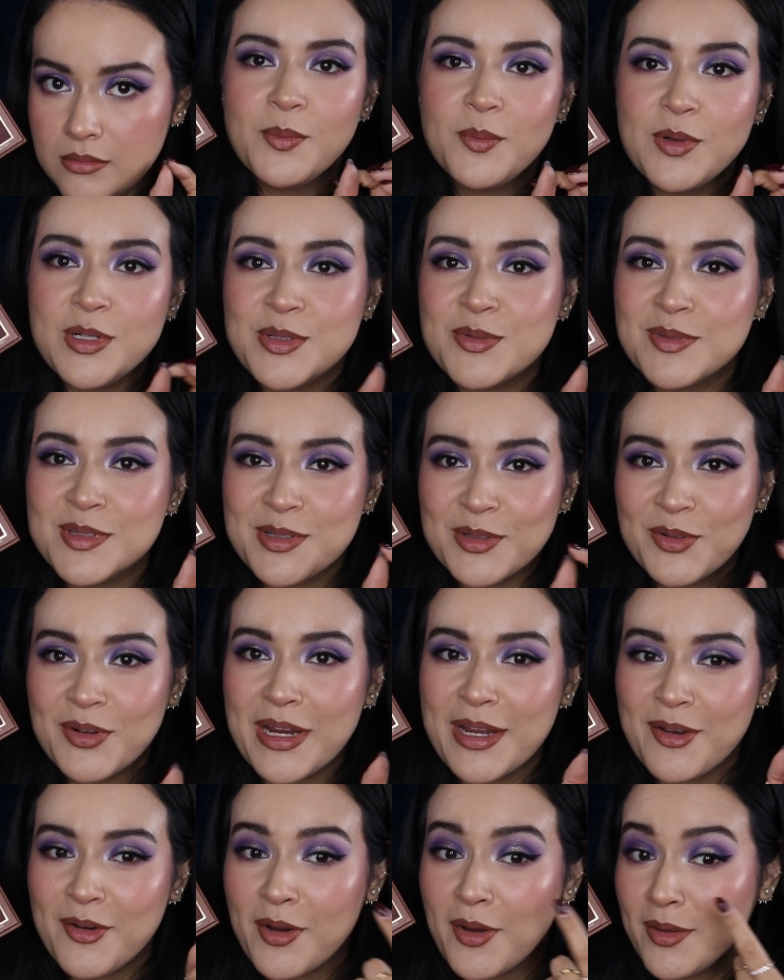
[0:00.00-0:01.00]
which was a
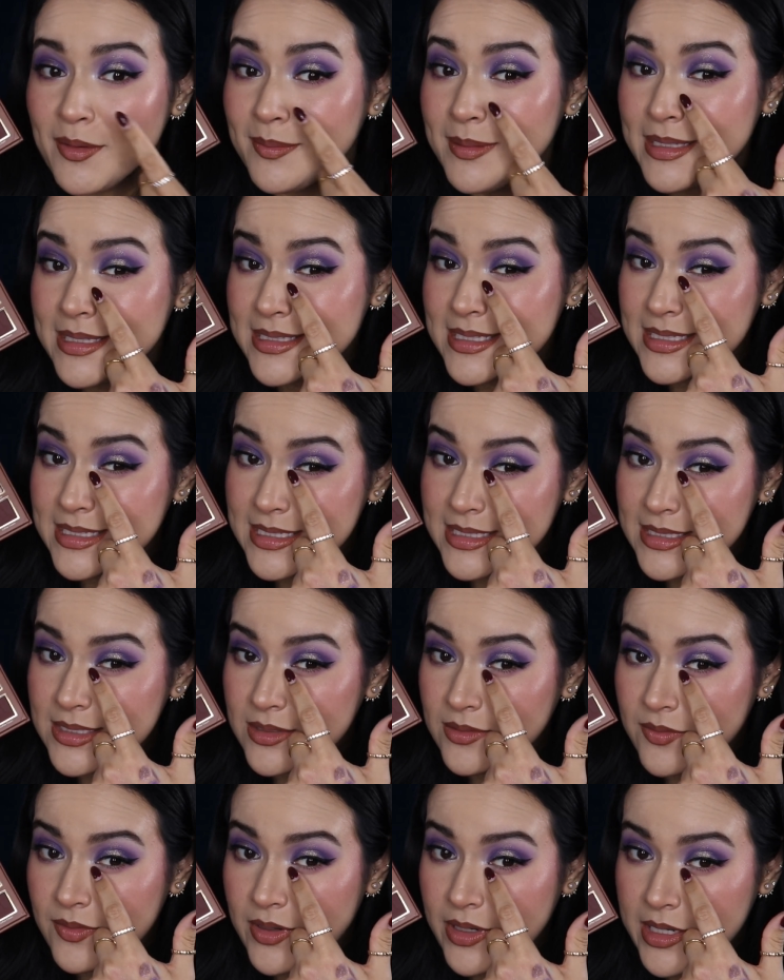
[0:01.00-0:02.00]
great call because it does
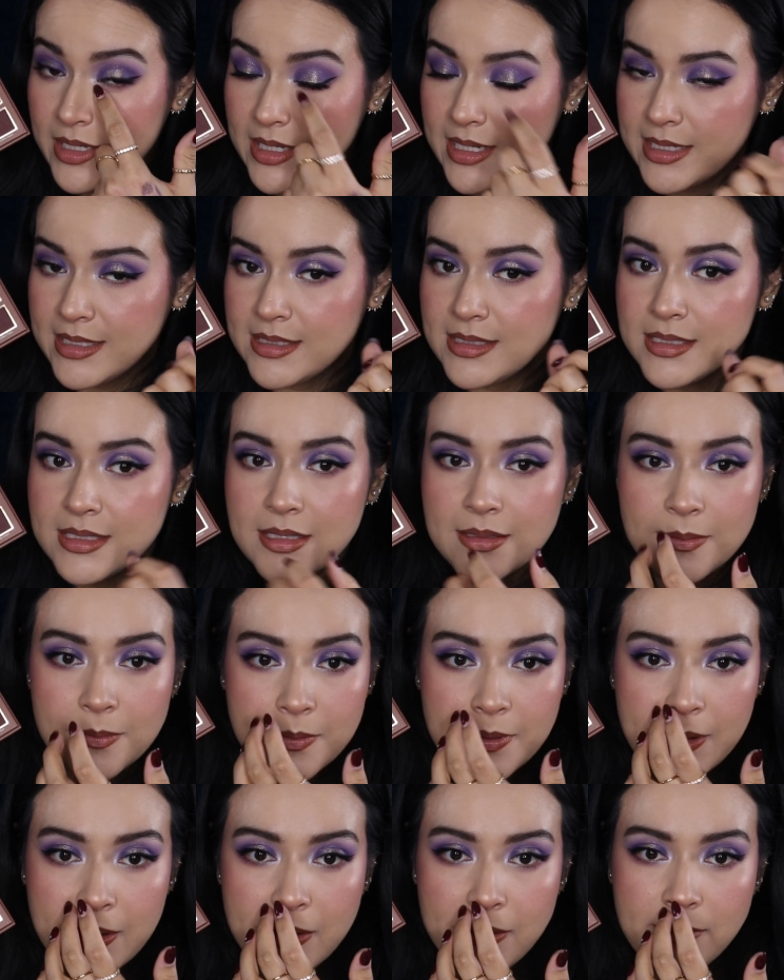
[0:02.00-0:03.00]
look very nice
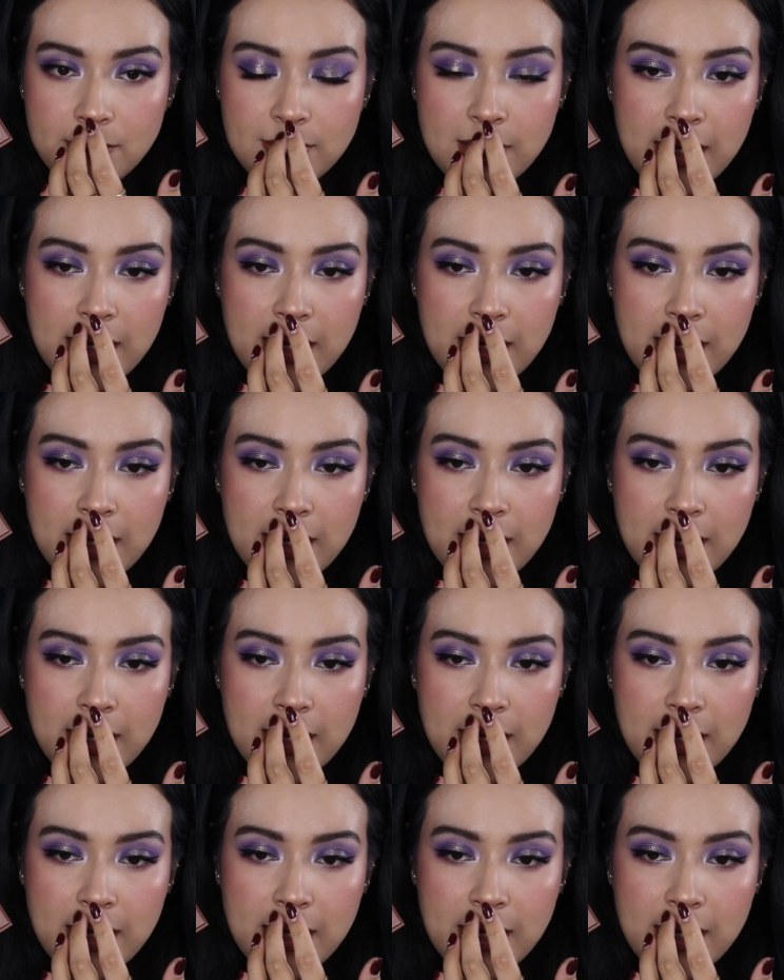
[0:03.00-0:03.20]
there.